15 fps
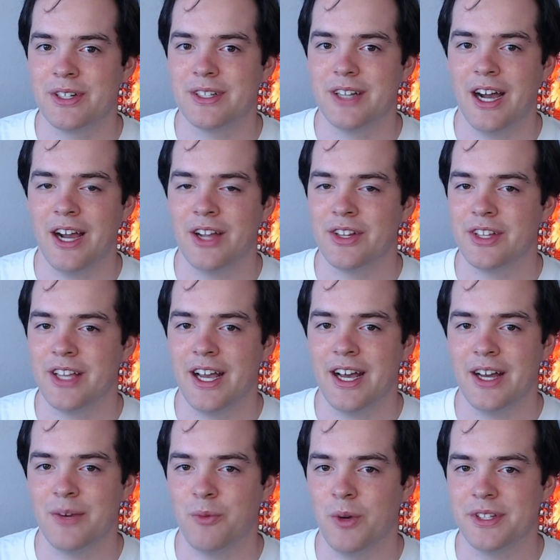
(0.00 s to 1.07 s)
I only
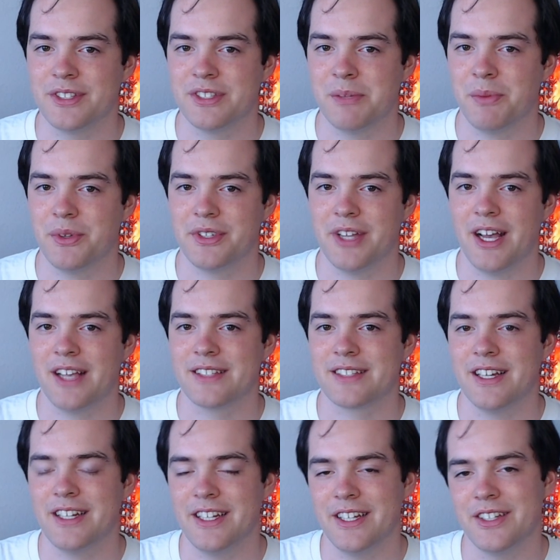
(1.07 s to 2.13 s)
had one simple task I
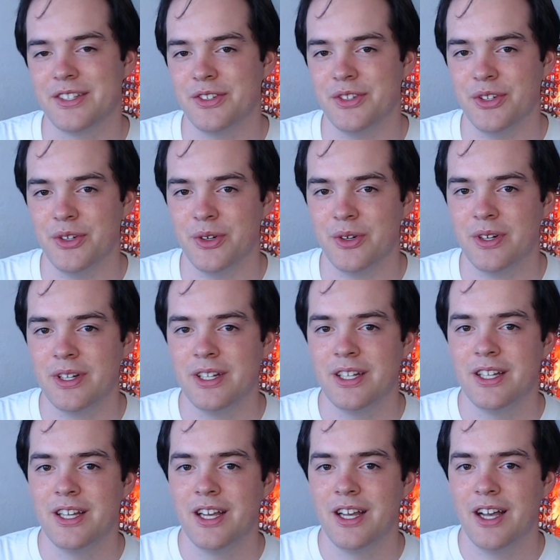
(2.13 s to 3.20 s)
needed to do.
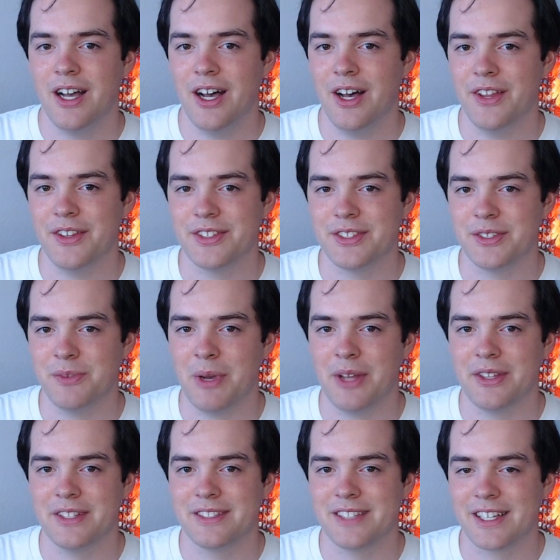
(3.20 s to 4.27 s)
This is about
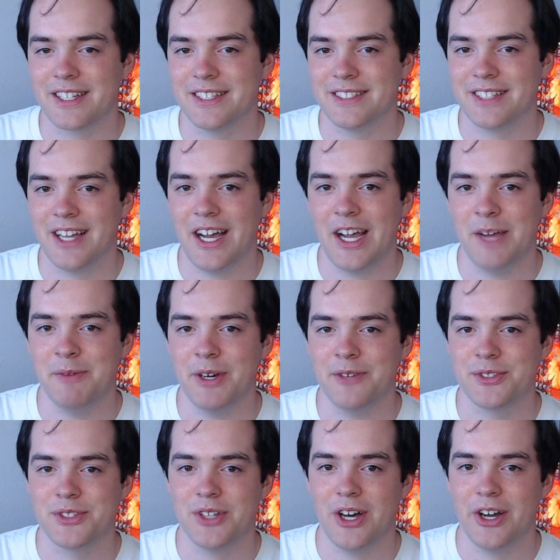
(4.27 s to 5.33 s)
the second time I've
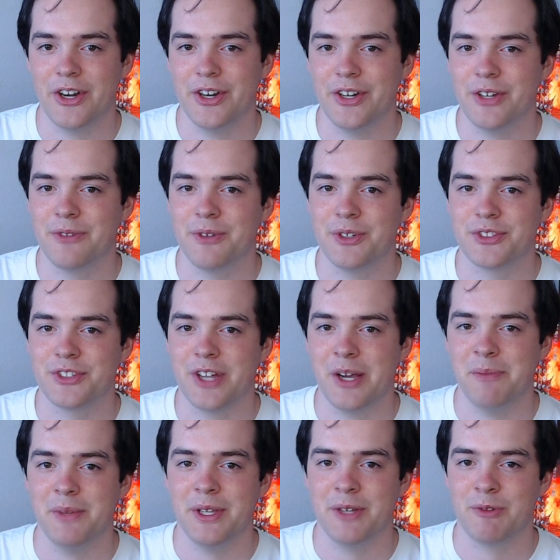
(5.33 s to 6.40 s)
soldered, first time
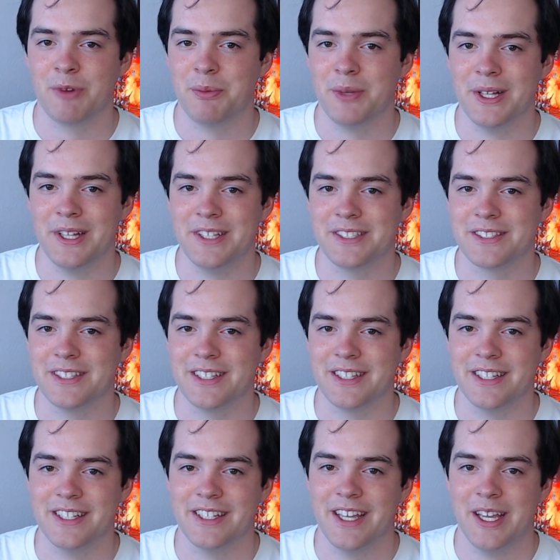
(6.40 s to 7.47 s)
being replacing
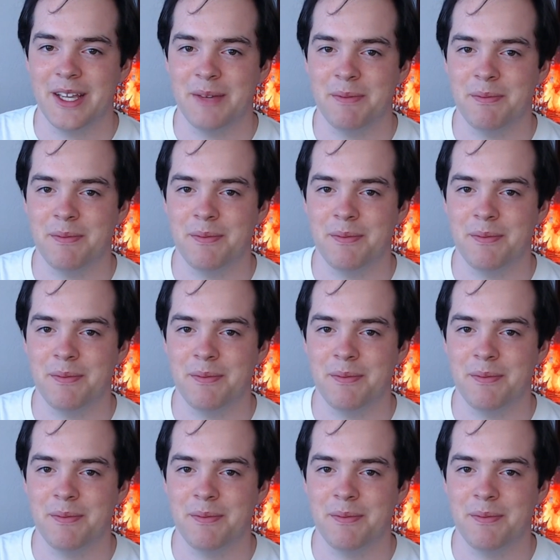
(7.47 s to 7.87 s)
the Game